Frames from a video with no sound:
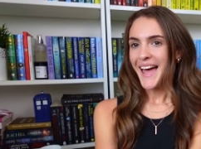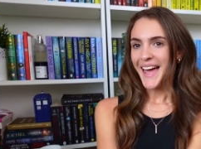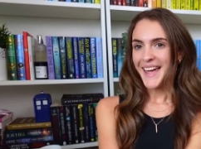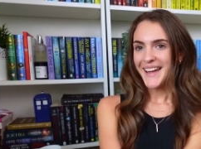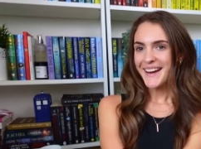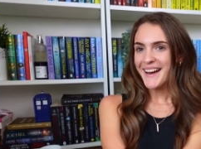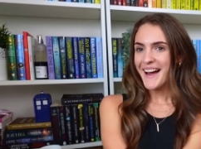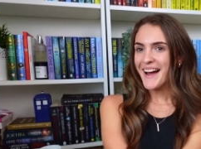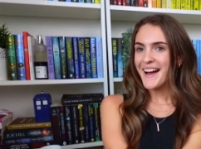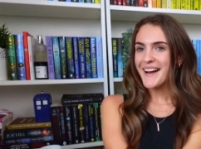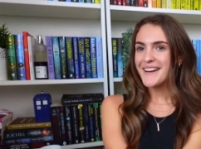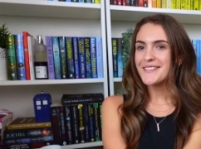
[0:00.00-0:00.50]

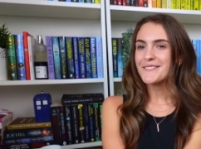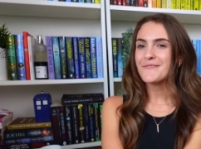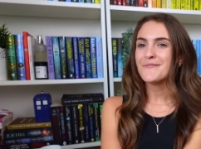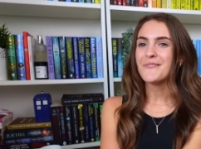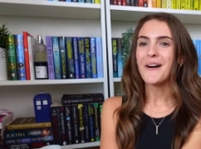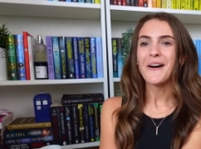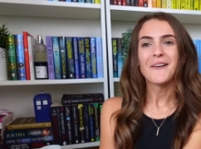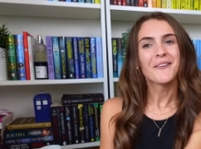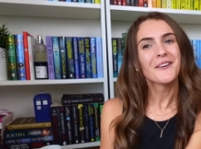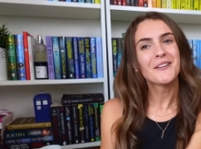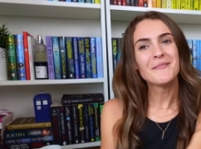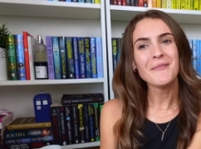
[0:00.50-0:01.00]
Hey guys,
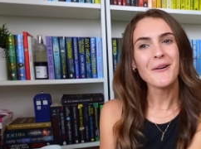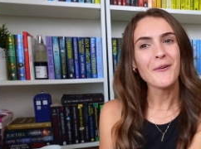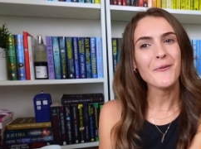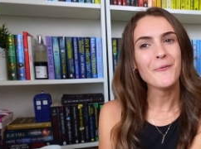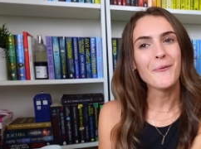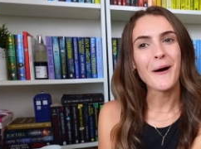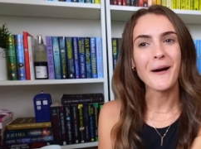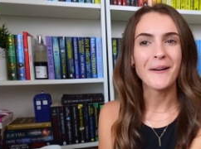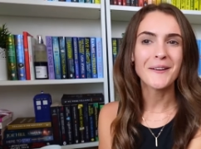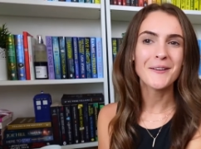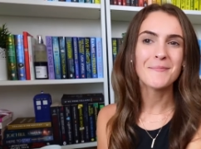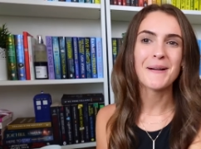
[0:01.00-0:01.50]
welcome or
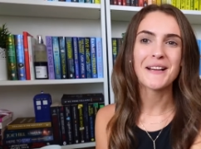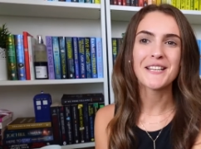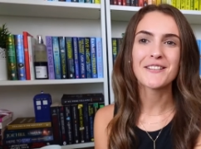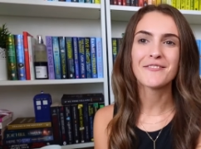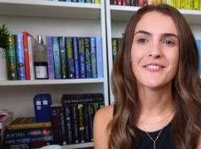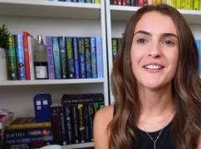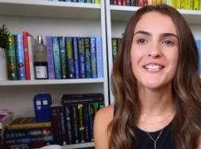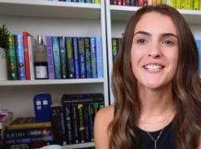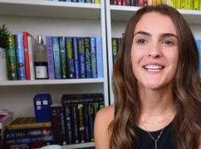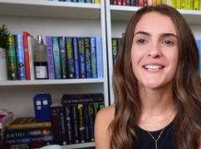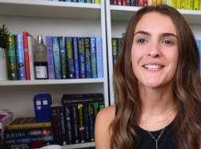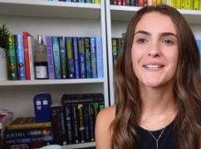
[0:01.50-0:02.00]
welcome back to
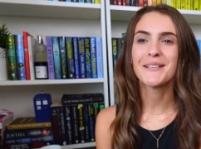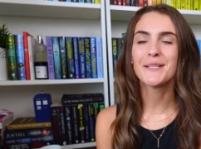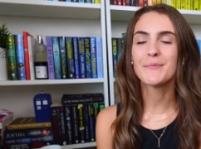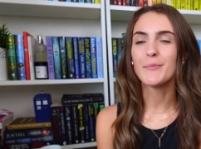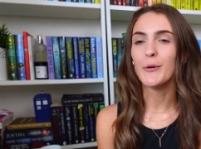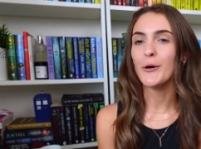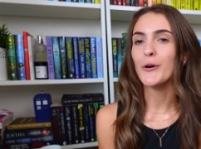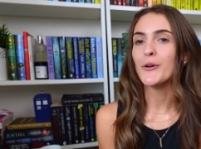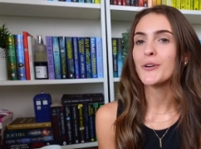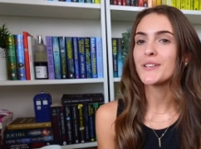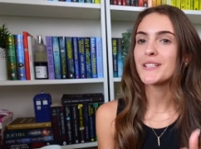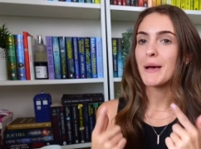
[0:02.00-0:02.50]
Francesca's
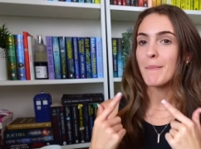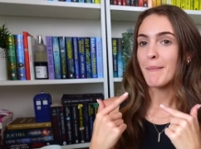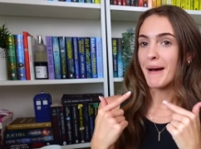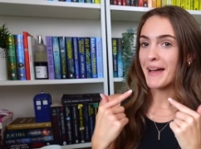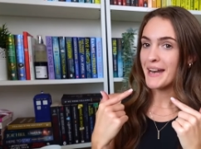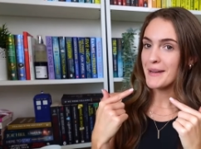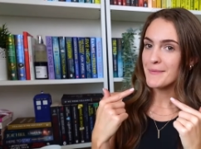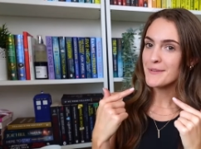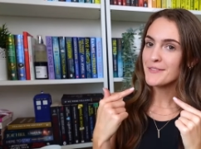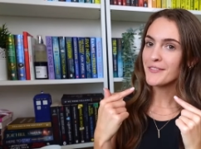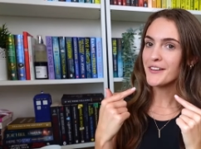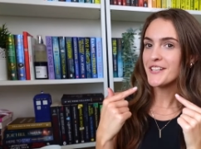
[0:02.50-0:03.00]
Books.
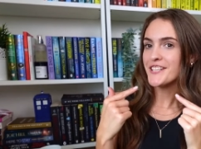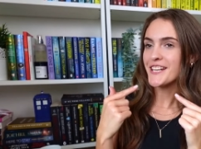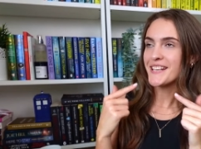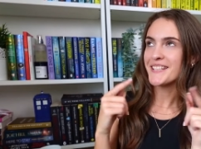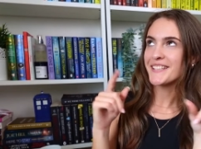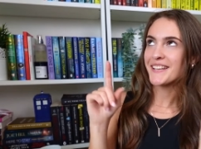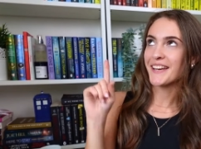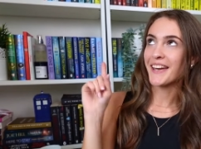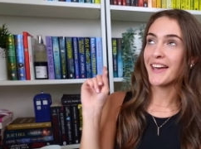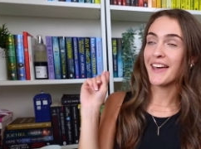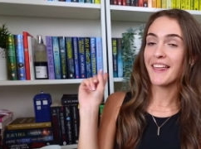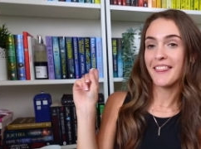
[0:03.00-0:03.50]
My name is
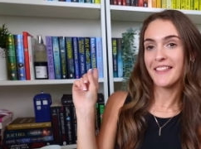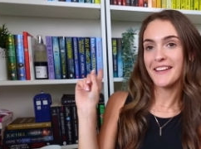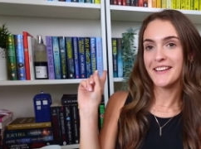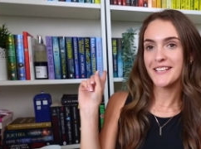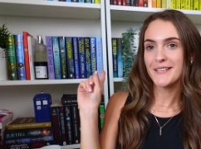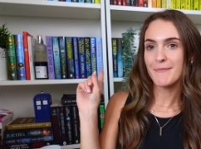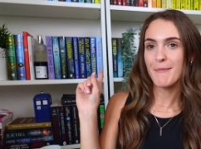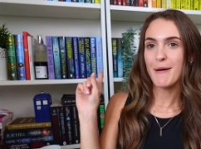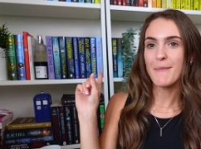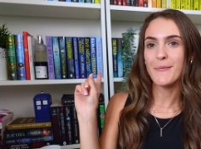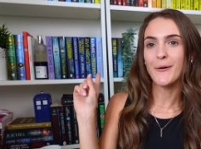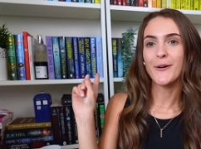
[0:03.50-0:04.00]
Francesca, these
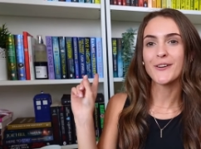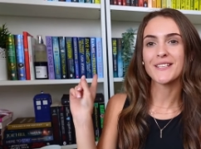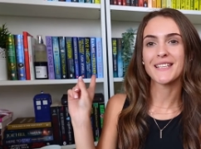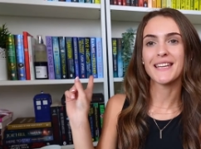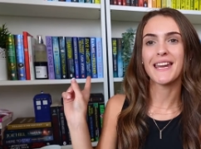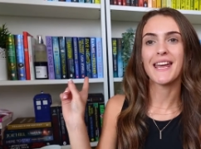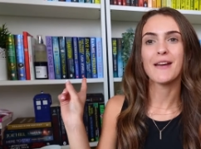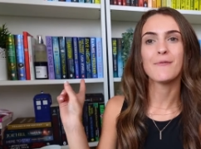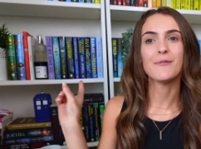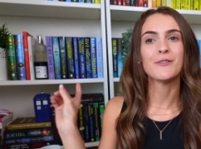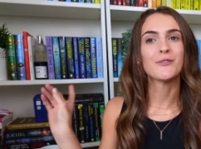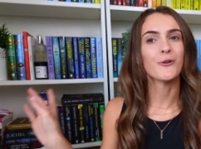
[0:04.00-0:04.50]
are my books
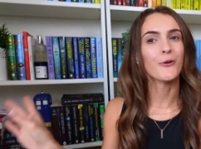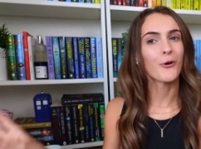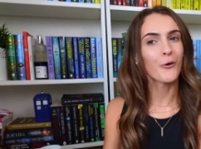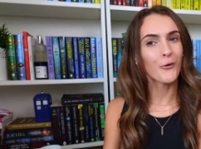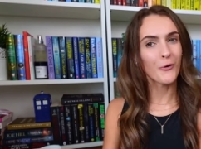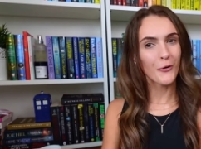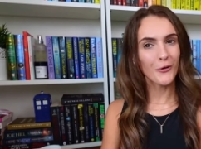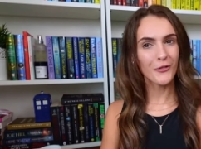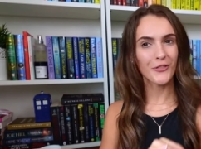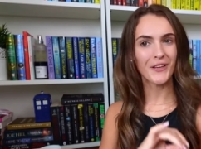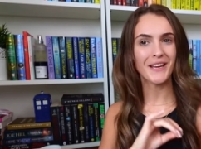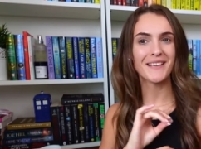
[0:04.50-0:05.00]
and here we talk
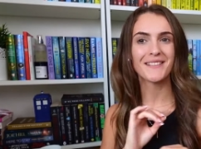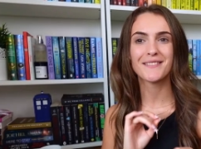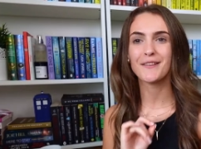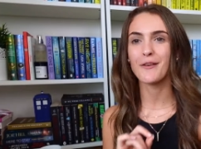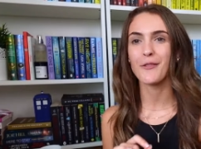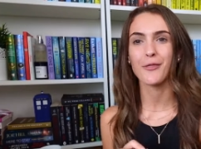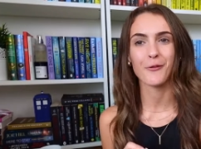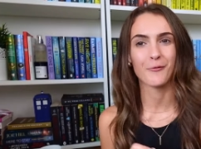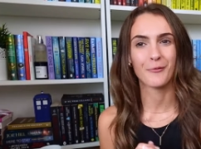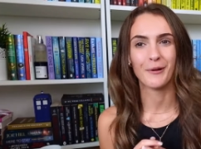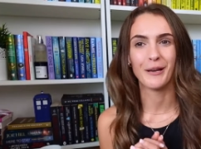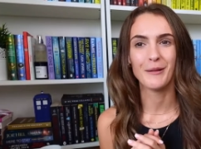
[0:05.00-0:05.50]
all things
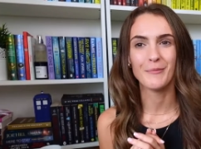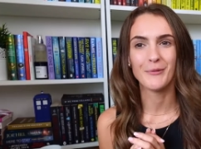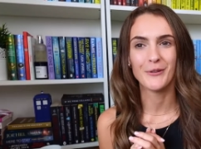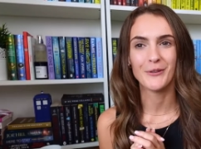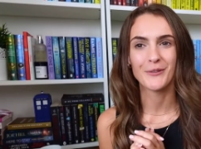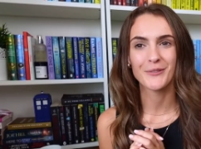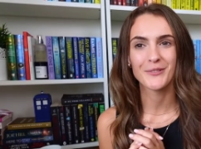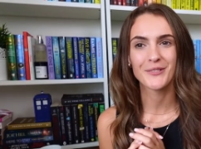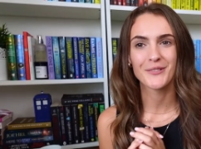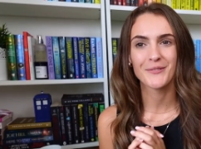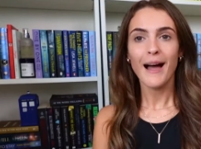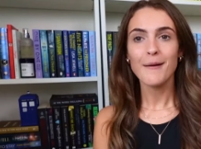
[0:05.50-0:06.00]
thriller
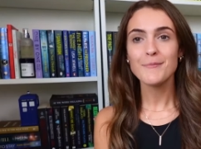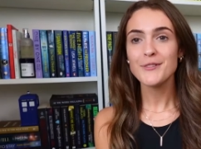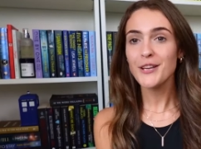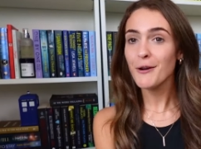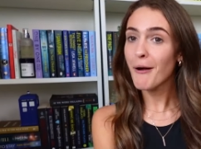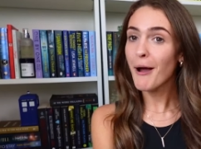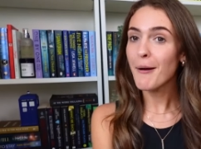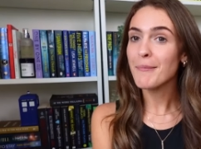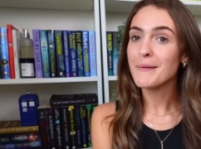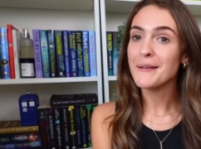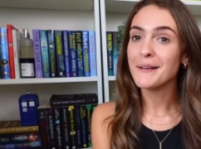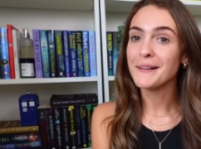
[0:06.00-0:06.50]
books. I'm so
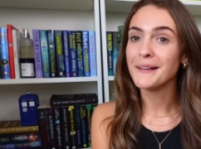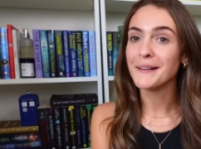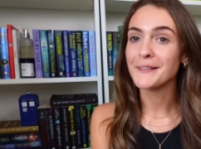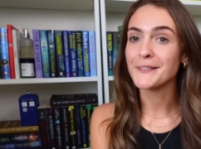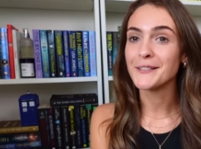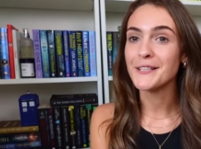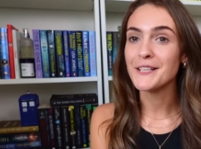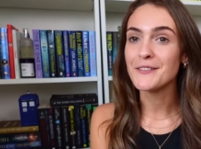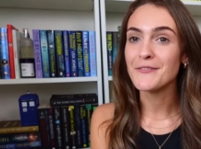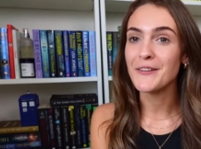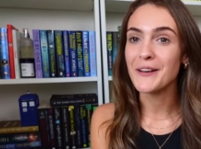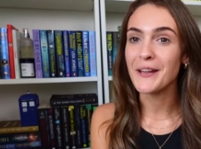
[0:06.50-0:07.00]
happy you clicked
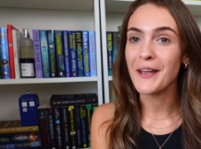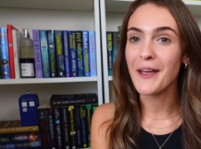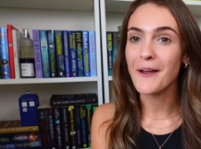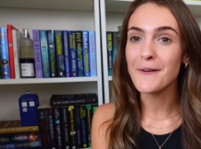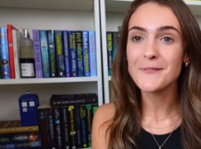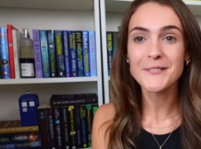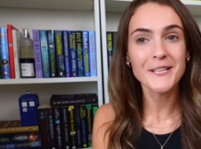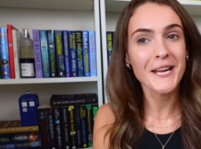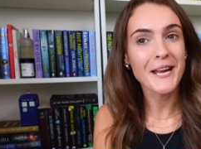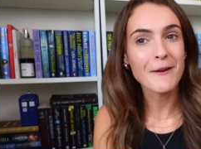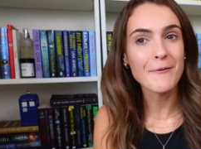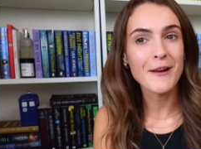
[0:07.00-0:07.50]
on this video.
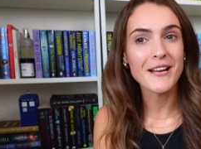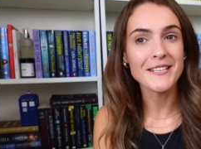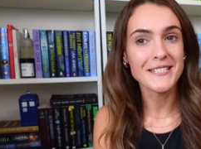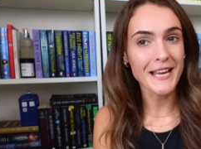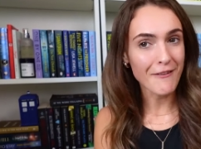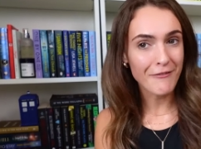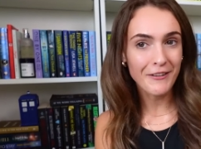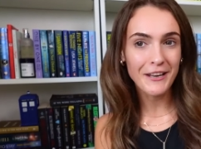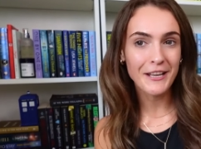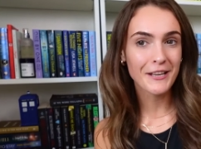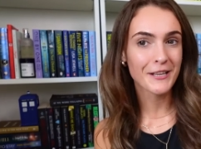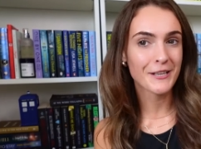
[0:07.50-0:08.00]
Today we are
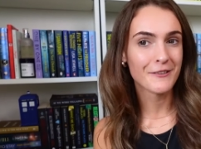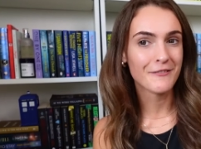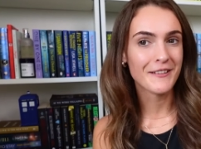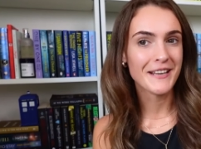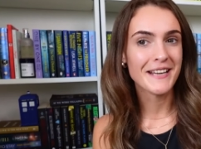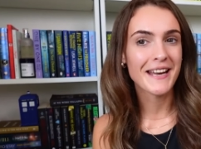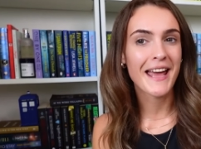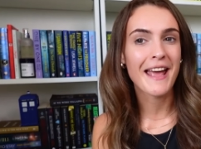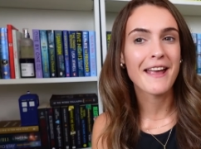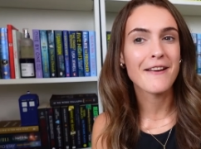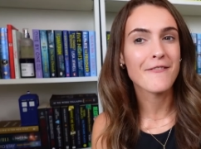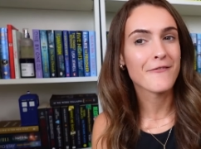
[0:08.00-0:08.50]
definitely going to
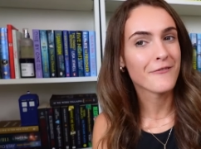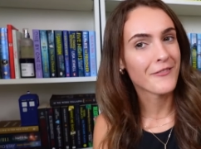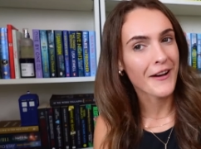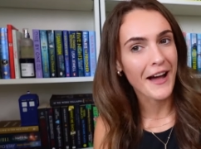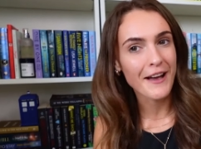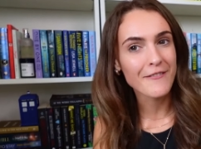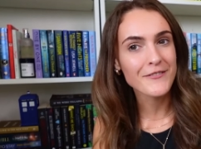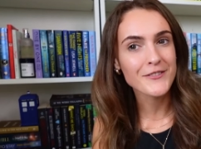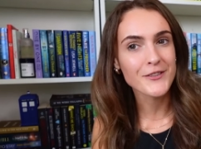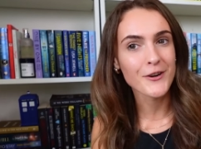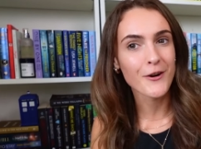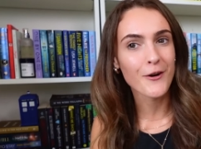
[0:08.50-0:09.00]
read a
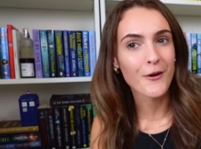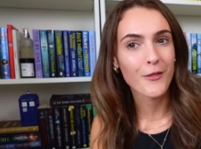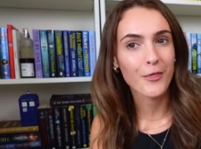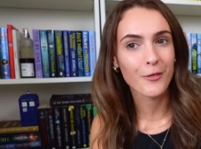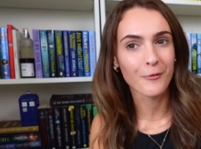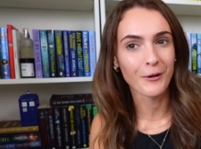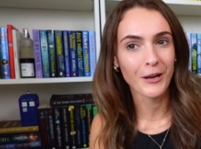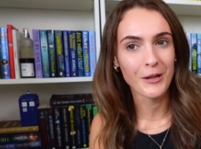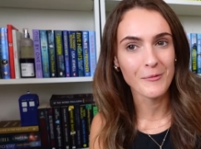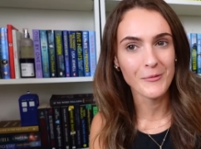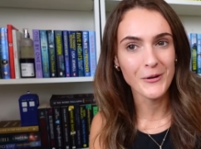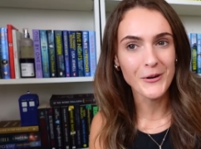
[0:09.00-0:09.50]
five-star
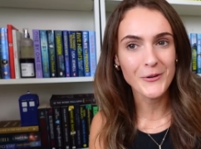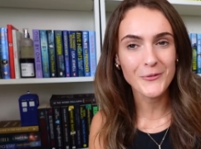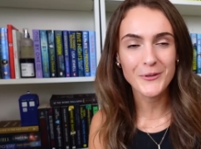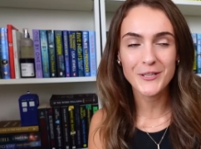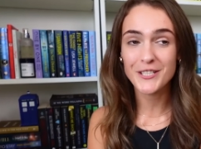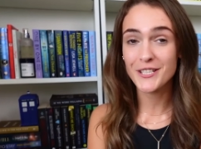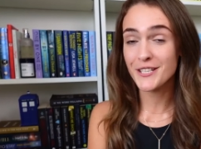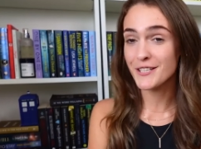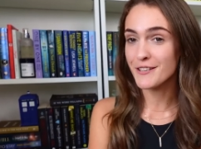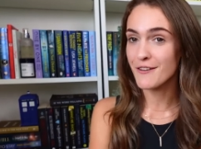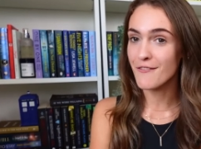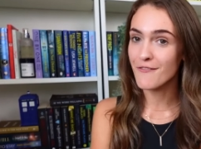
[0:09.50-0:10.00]
thriller book,
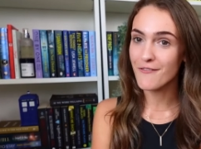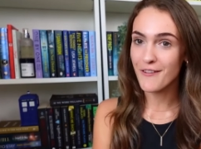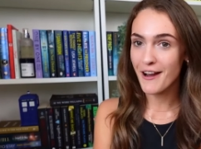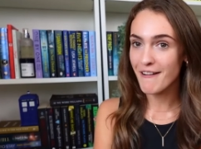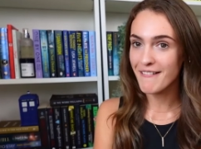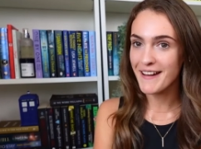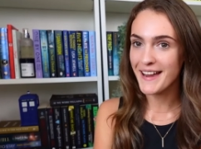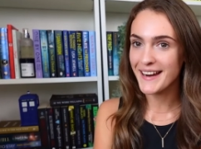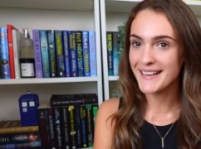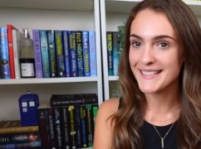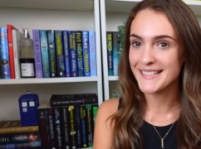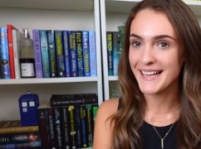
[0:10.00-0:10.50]
which is
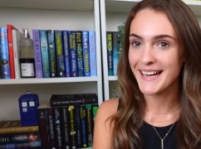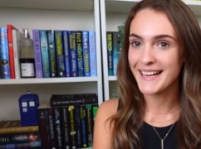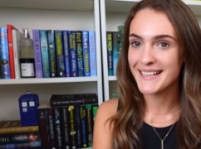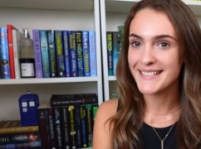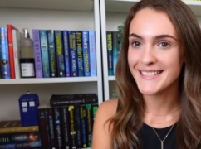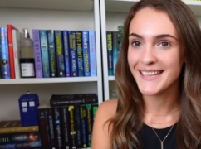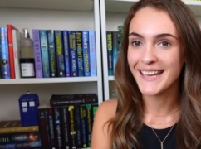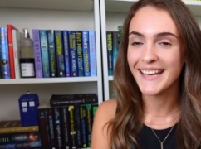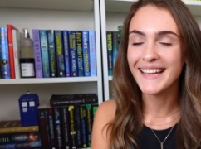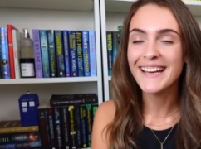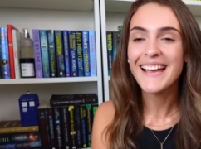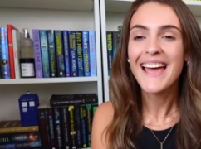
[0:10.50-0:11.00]
very
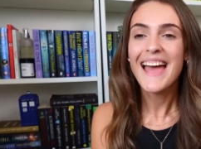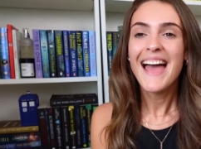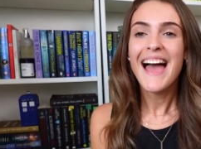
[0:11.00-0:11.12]
exciting,